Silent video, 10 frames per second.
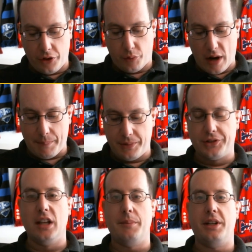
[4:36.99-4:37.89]
The Rapids
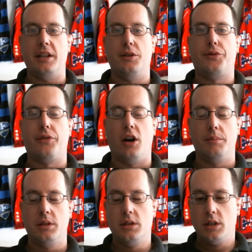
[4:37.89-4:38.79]
eliminated
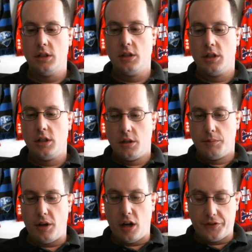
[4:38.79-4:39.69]
from
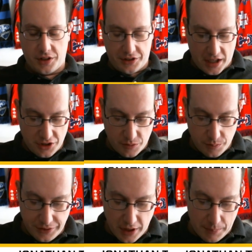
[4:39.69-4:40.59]
playoff contention,
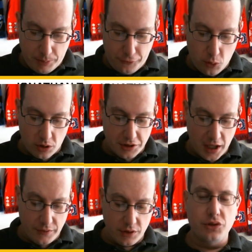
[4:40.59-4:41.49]
but not before
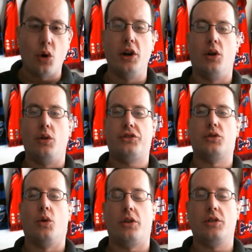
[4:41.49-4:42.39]
Kevin Doyle
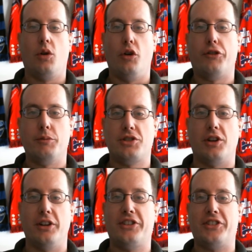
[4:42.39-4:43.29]
scored a goal from
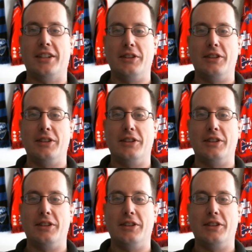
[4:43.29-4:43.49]
Sean St.